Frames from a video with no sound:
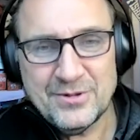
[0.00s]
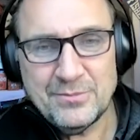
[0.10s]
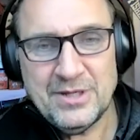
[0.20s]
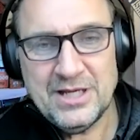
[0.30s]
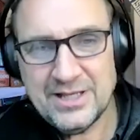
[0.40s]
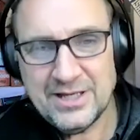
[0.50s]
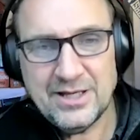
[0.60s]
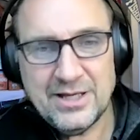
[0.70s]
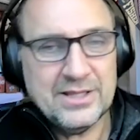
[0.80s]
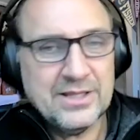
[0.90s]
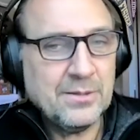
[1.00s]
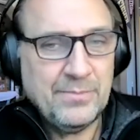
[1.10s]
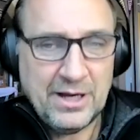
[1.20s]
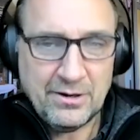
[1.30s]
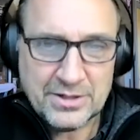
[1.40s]
media and
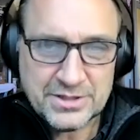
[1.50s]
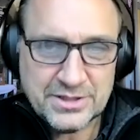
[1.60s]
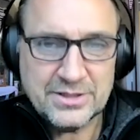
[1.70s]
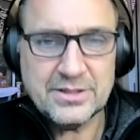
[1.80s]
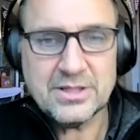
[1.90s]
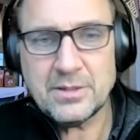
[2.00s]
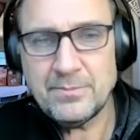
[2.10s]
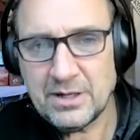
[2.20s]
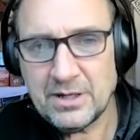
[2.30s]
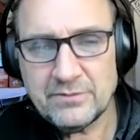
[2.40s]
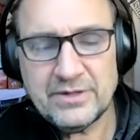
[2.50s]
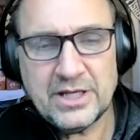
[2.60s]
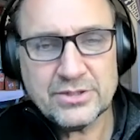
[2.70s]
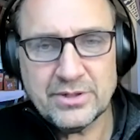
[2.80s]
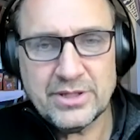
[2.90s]
the comparative
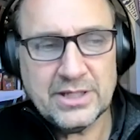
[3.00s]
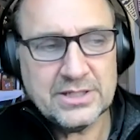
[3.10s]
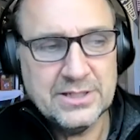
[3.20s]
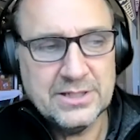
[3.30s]
nature of things,